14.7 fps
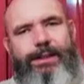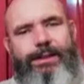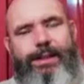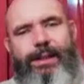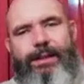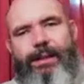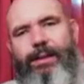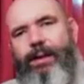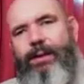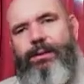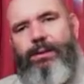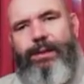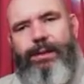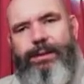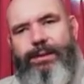and then they'll
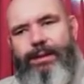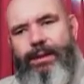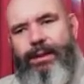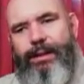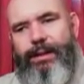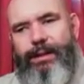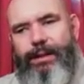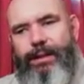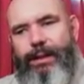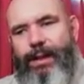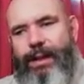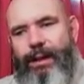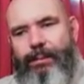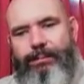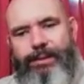look at the
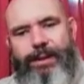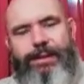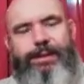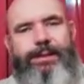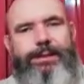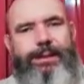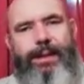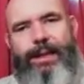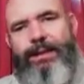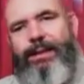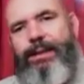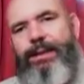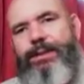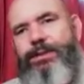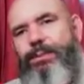Textus
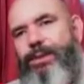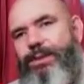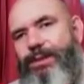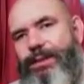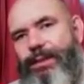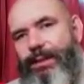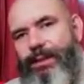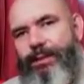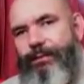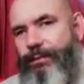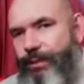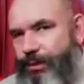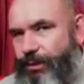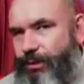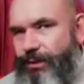Sinaiticus, which is an
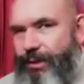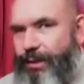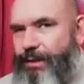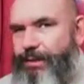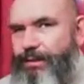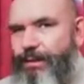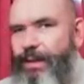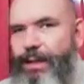individual text,